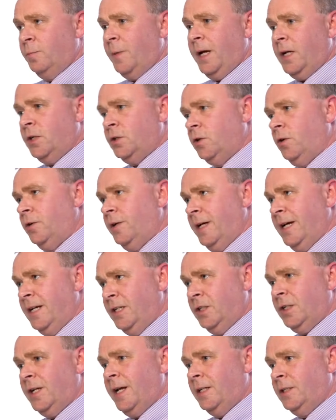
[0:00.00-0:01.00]
it's based on
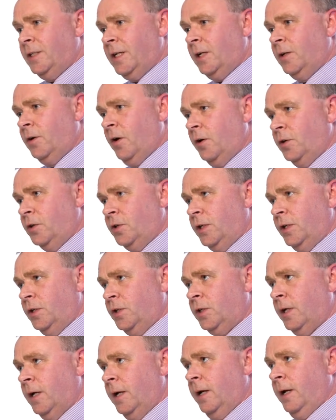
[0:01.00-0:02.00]
internet
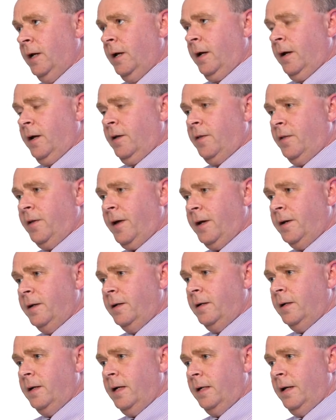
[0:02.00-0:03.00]
technologies,
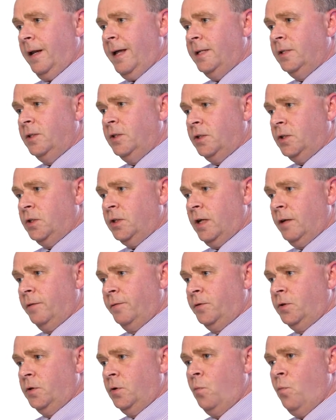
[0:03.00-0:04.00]
then it lends
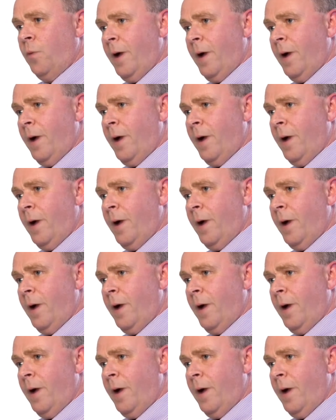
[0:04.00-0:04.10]
itself to